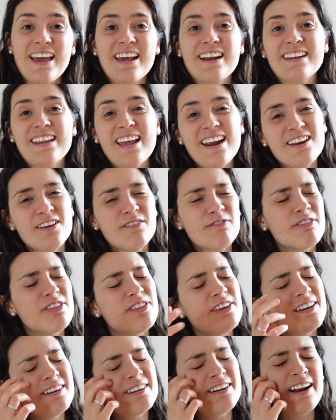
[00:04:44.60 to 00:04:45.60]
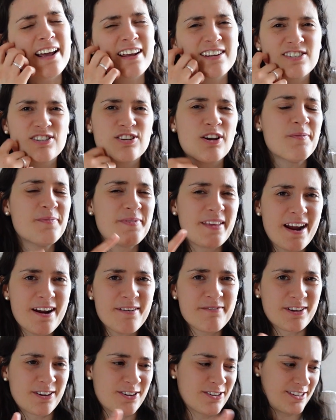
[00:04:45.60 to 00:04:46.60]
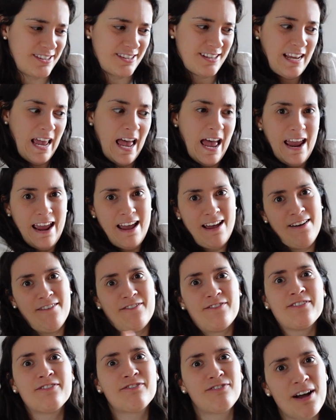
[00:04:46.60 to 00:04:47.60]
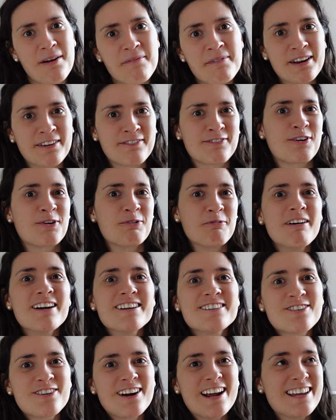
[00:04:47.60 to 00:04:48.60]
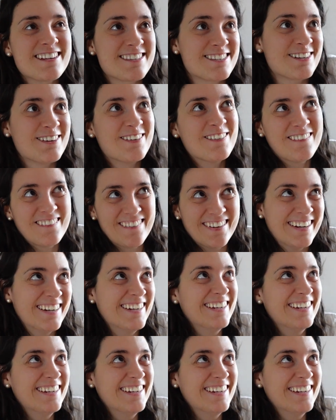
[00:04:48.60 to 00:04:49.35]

And then you would think that I stopped there because I have fabric for one dress, so